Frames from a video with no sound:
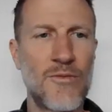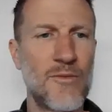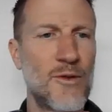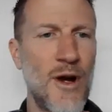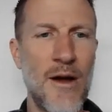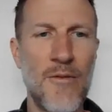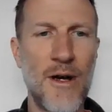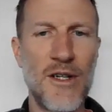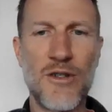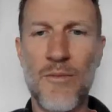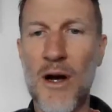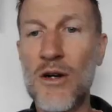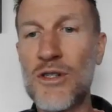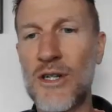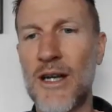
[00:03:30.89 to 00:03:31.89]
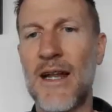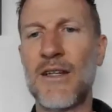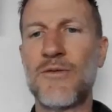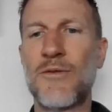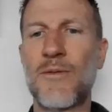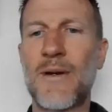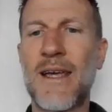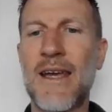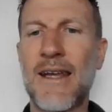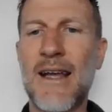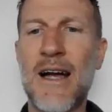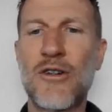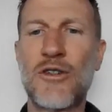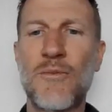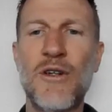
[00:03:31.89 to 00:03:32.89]
great range of motion as we get
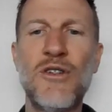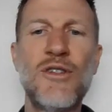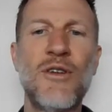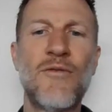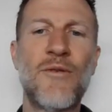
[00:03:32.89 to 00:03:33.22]
contribution